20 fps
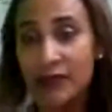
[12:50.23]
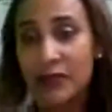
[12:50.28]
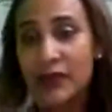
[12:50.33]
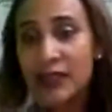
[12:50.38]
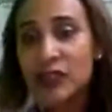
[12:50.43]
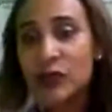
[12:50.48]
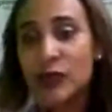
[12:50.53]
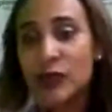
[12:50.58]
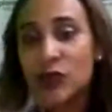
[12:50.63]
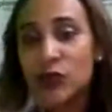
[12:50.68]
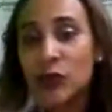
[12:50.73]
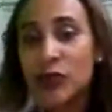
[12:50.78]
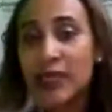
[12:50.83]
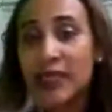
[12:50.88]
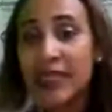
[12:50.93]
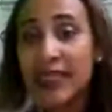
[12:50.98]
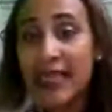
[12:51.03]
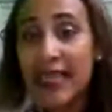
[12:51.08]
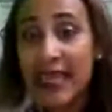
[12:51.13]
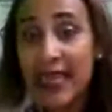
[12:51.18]
Look the
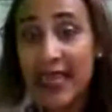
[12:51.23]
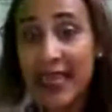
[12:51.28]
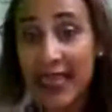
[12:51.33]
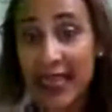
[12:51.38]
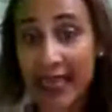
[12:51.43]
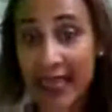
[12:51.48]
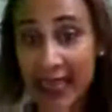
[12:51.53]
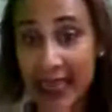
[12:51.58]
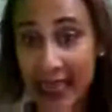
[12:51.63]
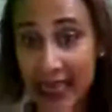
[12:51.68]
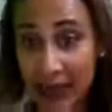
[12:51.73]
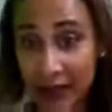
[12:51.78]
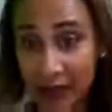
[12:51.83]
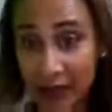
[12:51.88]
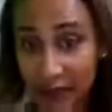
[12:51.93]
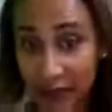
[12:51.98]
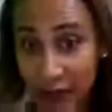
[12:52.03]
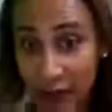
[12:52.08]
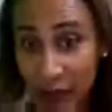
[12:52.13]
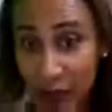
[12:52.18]
difference between
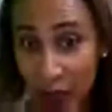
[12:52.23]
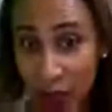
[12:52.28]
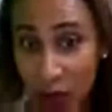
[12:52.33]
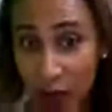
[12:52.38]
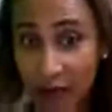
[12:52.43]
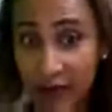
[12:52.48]
in